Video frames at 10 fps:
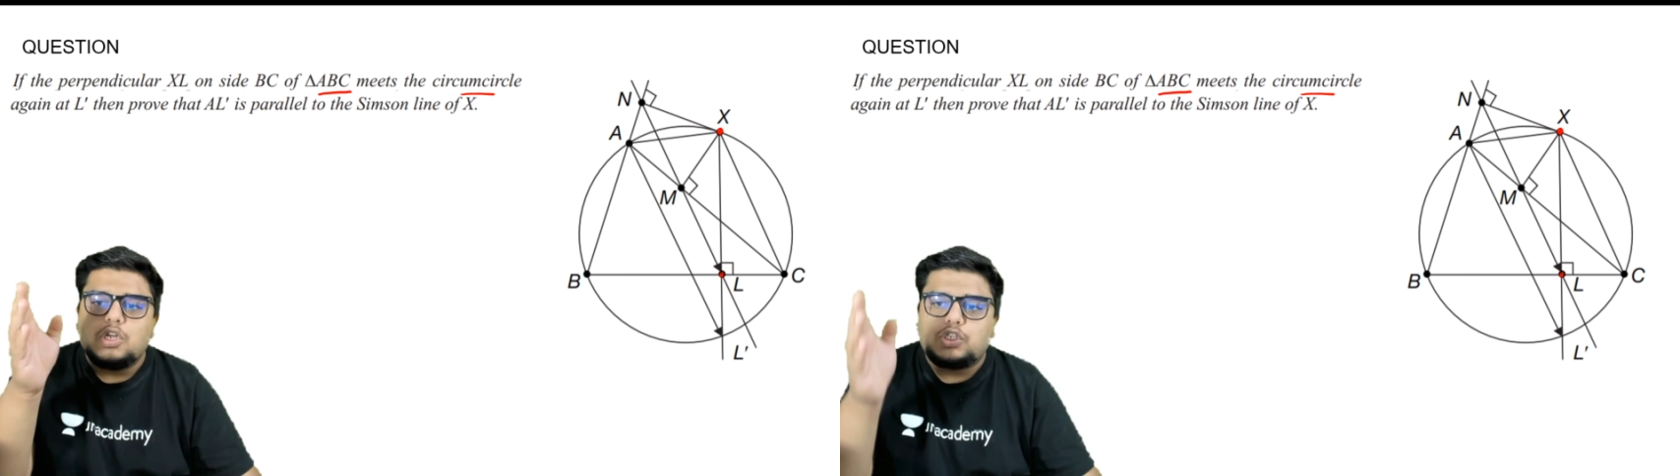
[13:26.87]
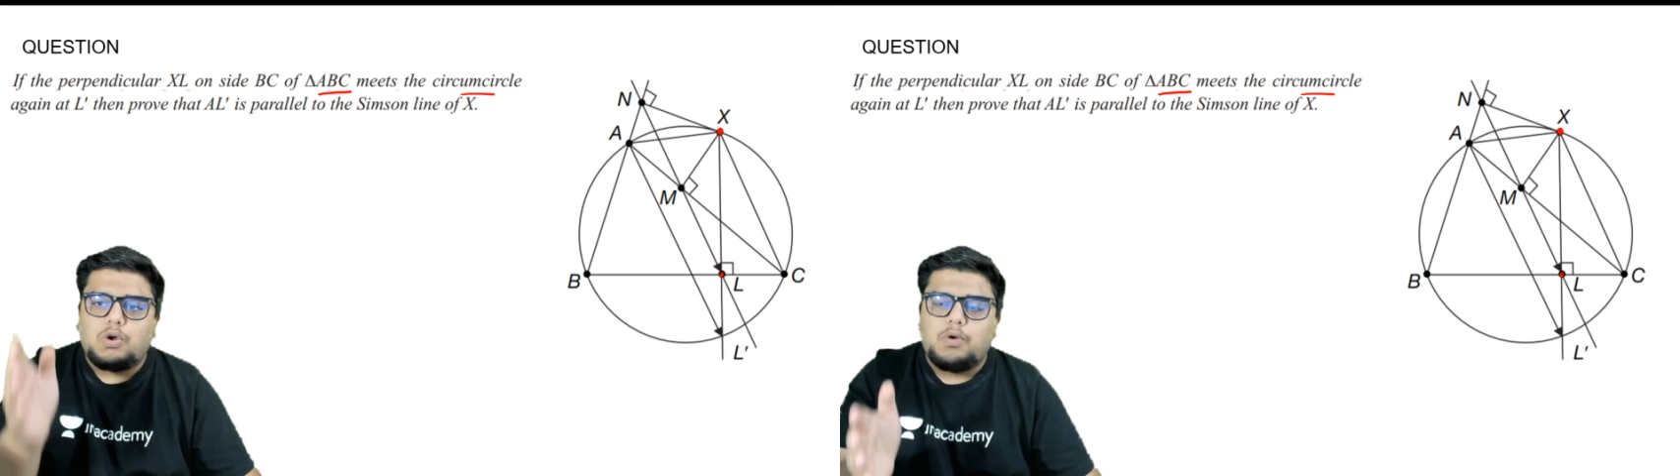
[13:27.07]

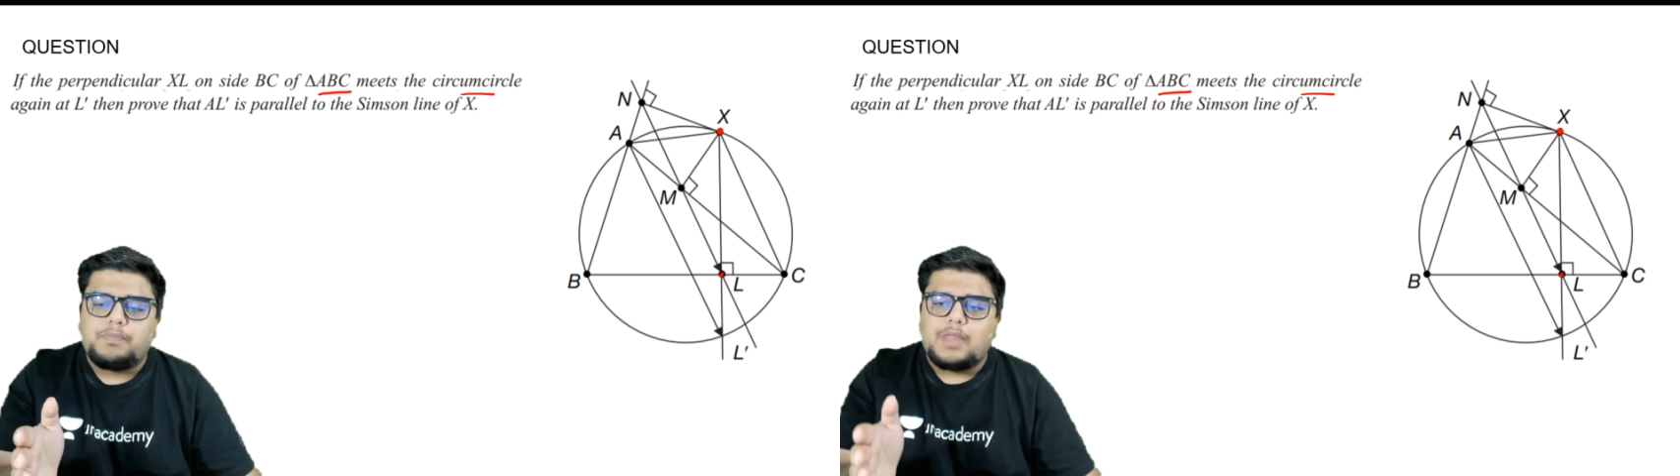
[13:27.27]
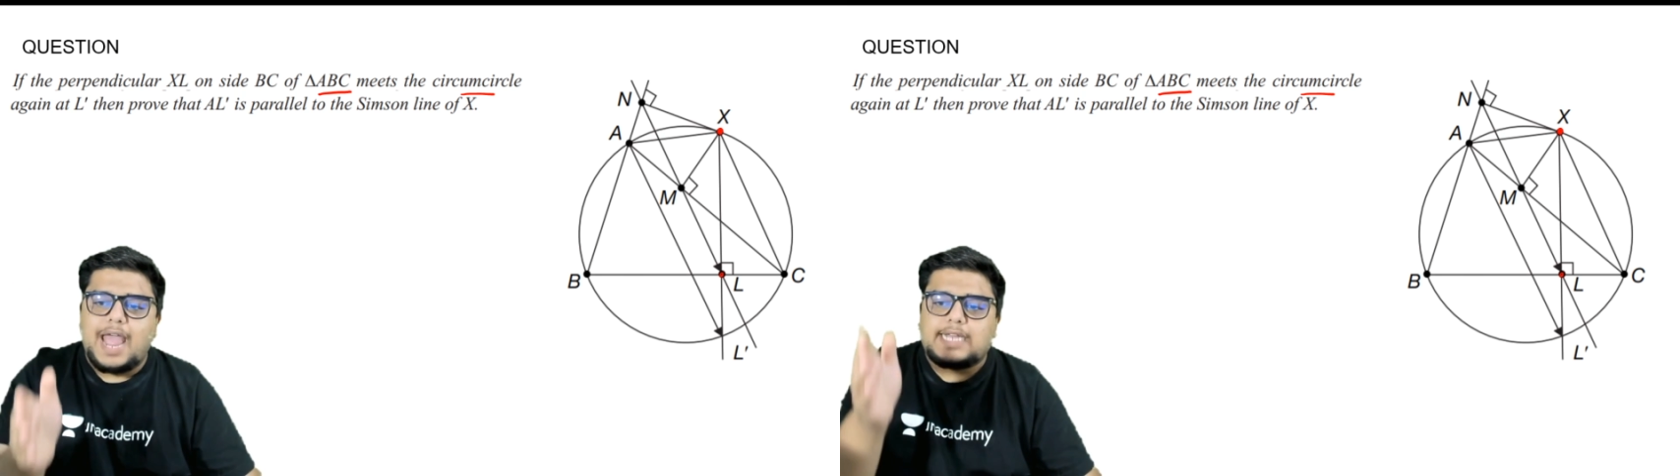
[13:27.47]

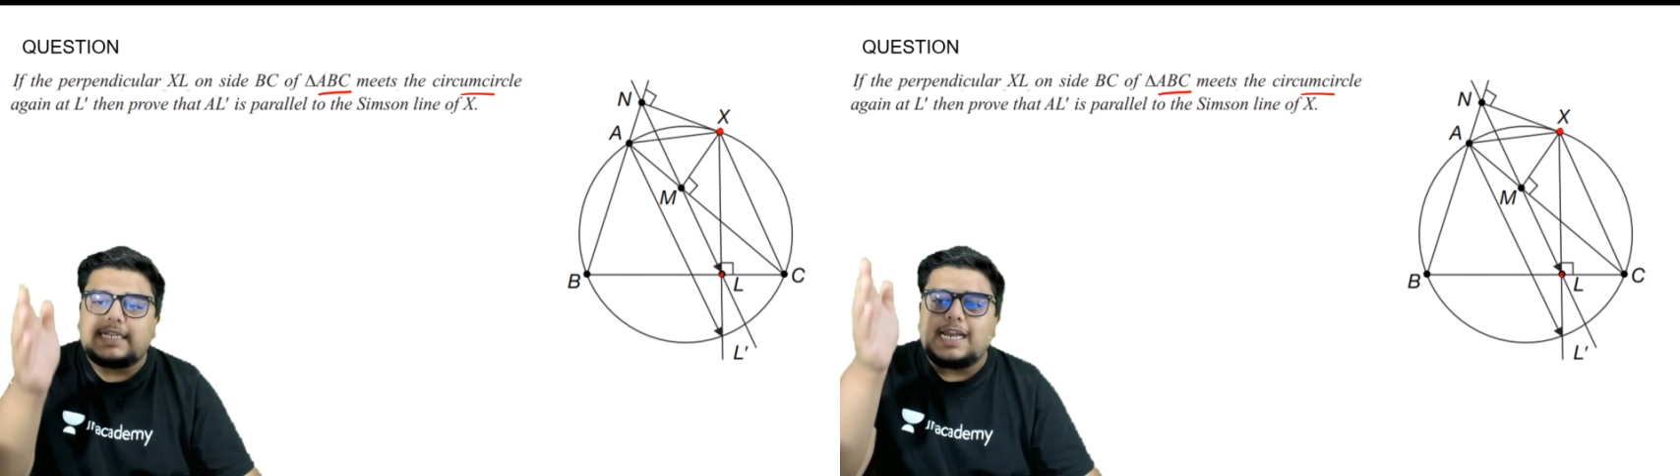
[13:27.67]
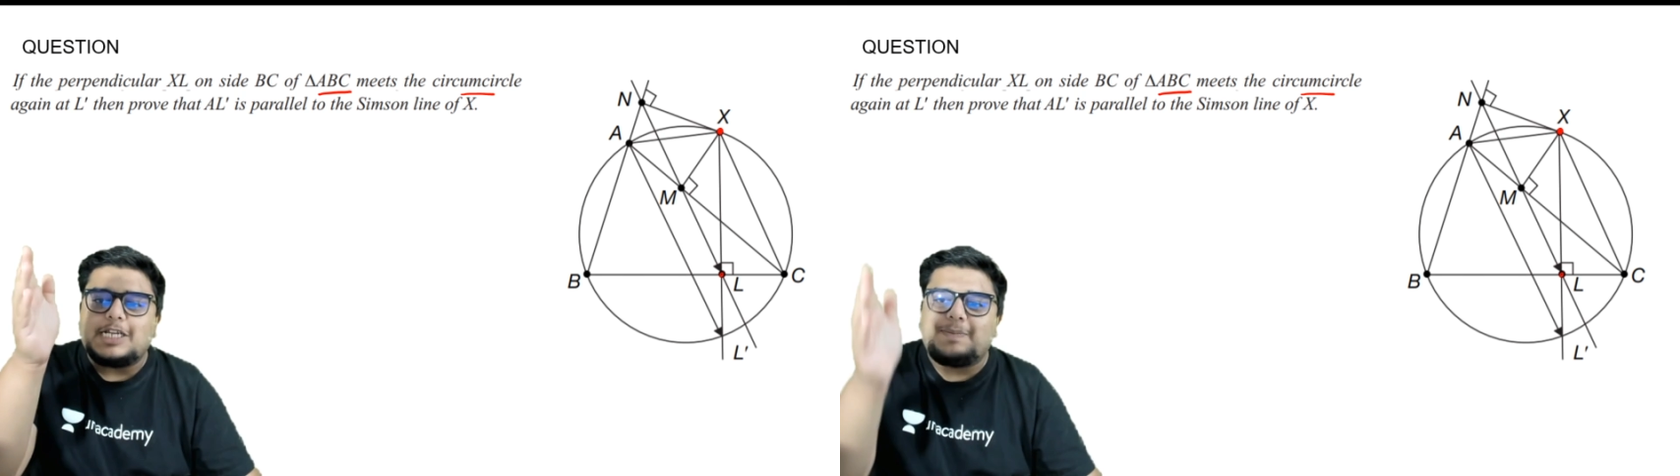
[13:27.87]
So
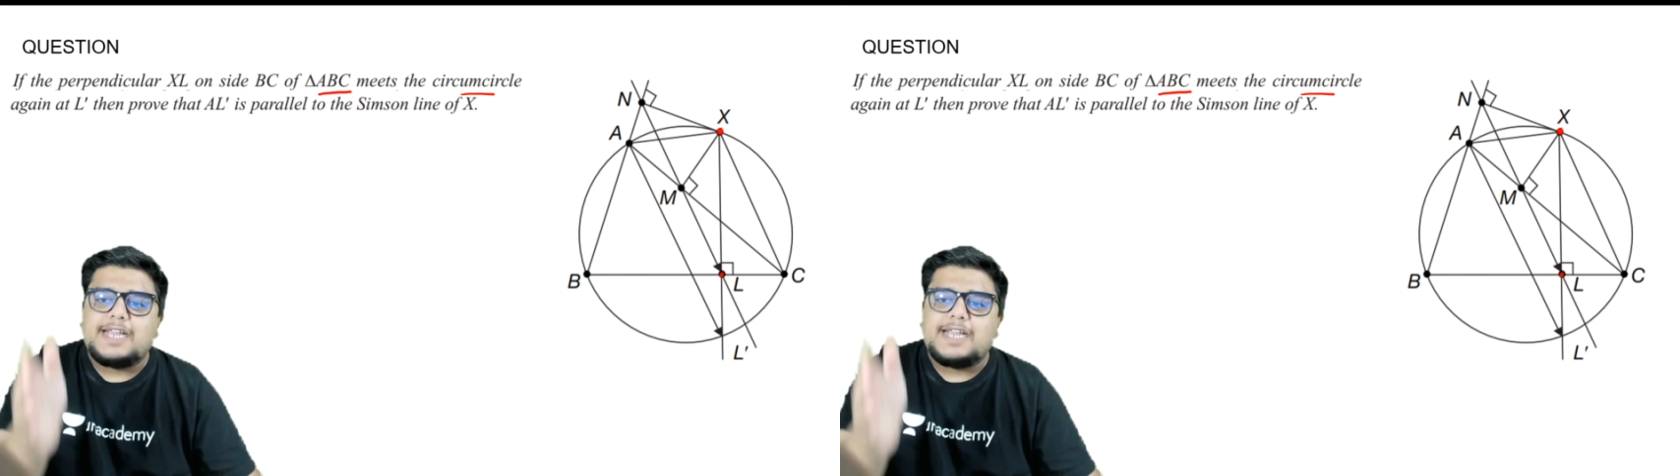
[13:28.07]
XL is